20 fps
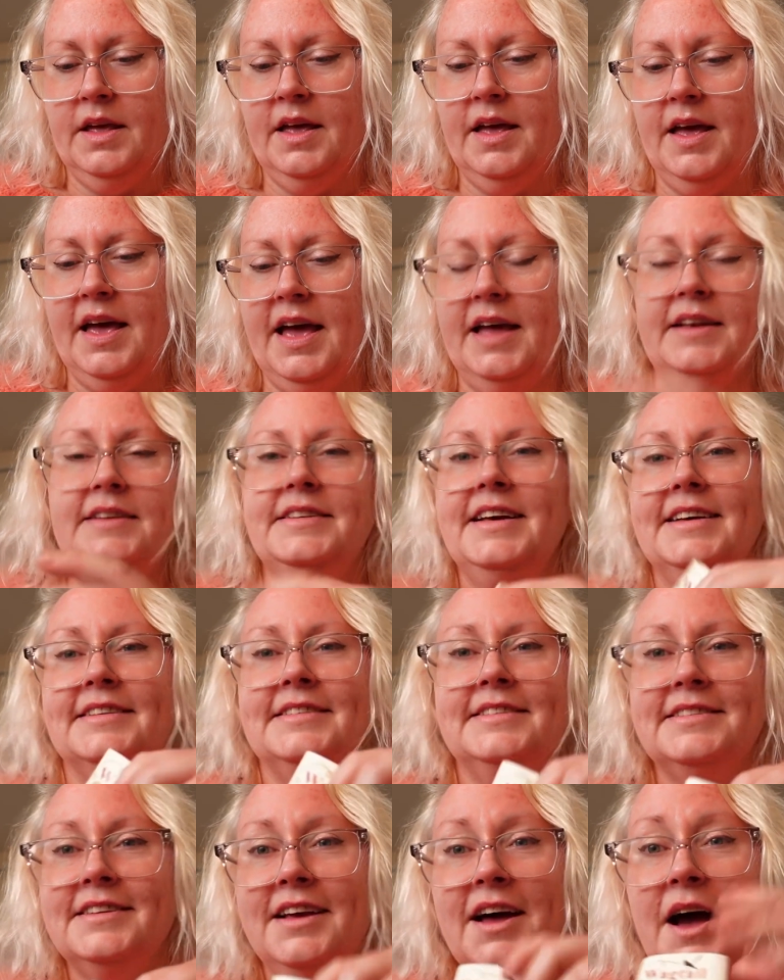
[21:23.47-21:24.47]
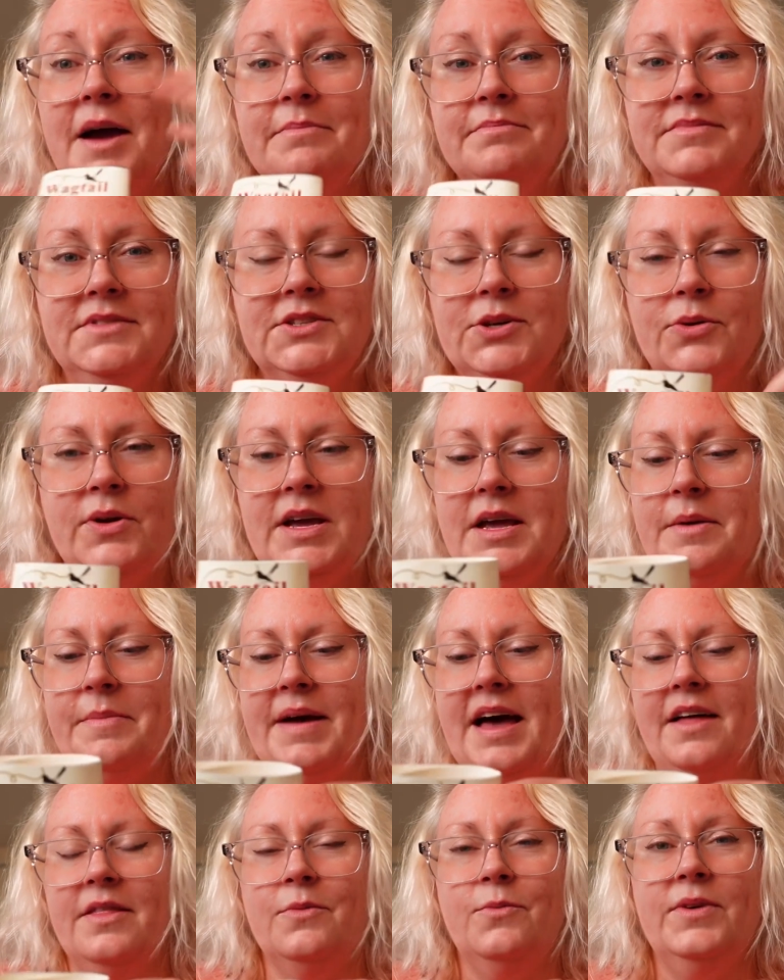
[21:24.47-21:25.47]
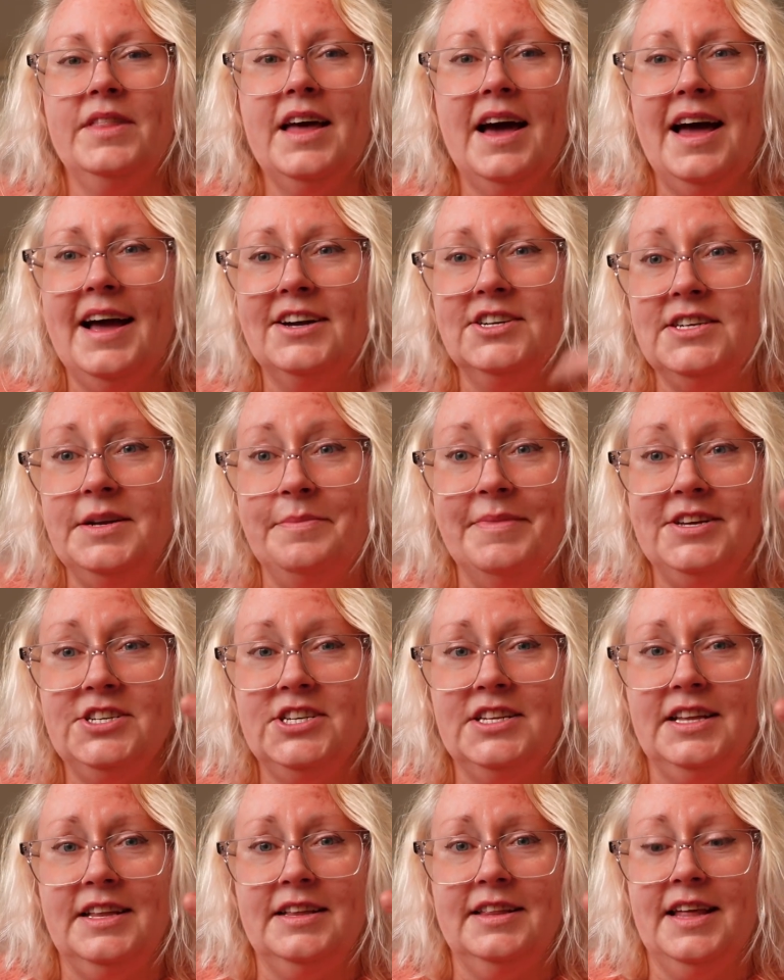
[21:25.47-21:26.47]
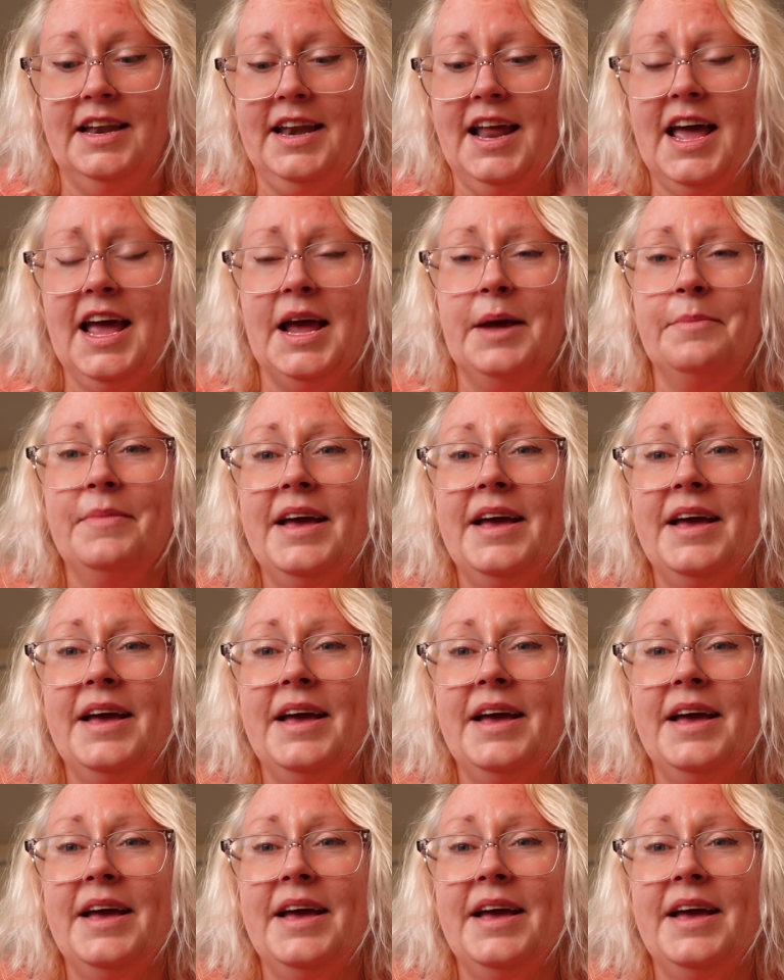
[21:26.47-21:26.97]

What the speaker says: And yes, I'm talking about them without actually mentioning their name.